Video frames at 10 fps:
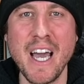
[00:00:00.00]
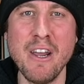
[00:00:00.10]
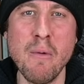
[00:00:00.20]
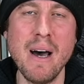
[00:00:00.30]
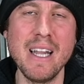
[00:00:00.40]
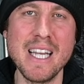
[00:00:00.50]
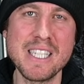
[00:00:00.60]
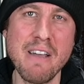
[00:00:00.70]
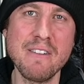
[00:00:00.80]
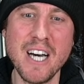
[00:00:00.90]
I know about
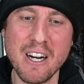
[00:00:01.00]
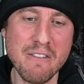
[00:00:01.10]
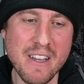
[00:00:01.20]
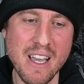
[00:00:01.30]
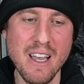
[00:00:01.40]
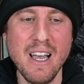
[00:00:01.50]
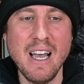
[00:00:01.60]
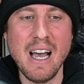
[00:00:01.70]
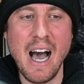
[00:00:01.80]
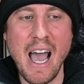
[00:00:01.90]
landscape photography,
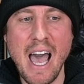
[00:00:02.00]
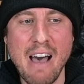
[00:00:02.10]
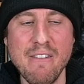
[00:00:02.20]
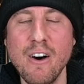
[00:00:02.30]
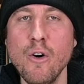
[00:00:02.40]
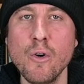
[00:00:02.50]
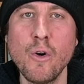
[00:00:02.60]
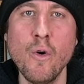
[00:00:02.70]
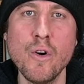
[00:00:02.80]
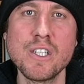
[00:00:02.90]
I have a whole
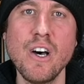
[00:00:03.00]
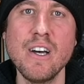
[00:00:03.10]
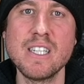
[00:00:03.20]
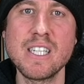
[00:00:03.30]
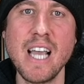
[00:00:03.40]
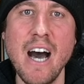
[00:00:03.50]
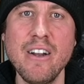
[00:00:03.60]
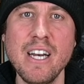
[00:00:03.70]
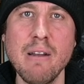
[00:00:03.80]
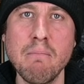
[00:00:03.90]
course on
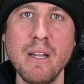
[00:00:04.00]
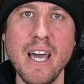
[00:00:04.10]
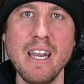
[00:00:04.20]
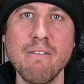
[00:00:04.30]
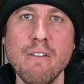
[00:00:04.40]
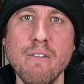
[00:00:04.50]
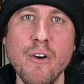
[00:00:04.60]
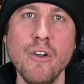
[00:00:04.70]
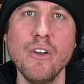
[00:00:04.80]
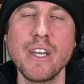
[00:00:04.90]
scouting and planning for
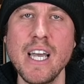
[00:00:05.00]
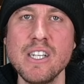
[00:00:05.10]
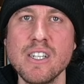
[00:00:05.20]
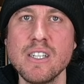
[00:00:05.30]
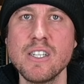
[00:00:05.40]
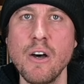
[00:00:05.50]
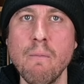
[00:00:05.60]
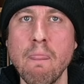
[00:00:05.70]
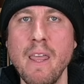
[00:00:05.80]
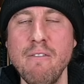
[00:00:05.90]
photo location.
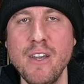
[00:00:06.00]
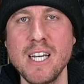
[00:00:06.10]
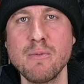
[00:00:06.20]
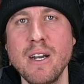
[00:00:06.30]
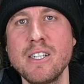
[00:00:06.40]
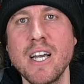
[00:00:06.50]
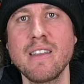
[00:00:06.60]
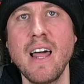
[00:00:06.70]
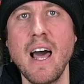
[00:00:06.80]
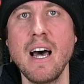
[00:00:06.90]
So if you guys want to check
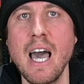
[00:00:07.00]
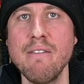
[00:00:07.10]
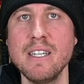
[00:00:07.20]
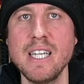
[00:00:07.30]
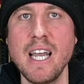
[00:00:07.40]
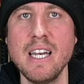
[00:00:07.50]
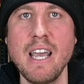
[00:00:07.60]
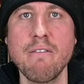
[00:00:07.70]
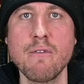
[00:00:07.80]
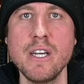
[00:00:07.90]
that out, I have a ten
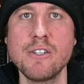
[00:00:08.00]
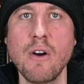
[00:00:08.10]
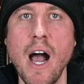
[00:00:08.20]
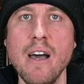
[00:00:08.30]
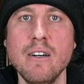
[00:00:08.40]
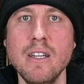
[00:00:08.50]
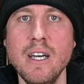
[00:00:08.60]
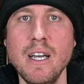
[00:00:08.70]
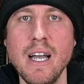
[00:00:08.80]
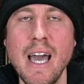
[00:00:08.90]
day free trial,
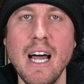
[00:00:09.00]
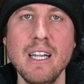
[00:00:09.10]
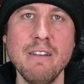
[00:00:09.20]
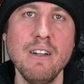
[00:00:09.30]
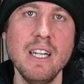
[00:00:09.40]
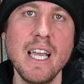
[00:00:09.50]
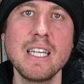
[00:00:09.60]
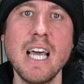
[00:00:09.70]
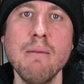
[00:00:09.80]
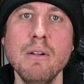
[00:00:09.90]
and I'll leave a link
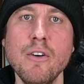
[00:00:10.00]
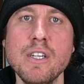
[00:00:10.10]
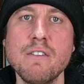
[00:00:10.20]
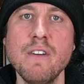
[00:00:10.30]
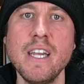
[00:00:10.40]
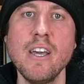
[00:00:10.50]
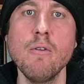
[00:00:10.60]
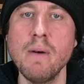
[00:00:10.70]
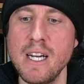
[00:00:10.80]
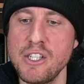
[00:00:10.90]
down below this video,
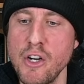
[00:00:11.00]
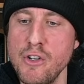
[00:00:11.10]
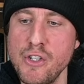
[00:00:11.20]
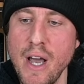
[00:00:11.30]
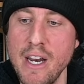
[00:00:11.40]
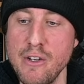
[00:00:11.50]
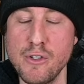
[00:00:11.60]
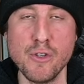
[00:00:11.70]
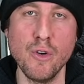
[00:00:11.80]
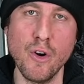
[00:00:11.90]
but it shows you how to use
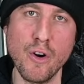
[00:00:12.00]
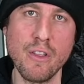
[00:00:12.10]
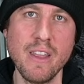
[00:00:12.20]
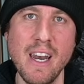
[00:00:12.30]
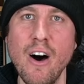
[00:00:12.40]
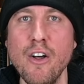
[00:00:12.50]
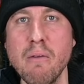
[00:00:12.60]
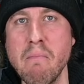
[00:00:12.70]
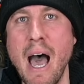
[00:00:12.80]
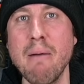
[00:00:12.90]
Google Earth and all the
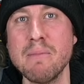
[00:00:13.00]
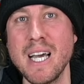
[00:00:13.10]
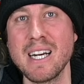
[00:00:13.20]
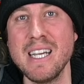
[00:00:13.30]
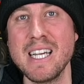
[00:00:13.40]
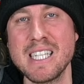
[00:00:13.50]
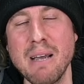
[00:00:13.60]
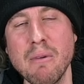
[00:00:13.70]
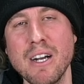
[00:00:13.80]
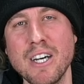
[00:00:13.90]
map techniques that
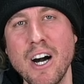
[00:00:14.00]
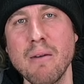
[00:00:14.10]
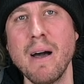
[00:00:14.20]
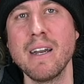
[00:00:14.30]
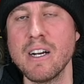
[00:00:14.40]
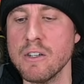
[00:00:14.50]
I'm going to talk about here.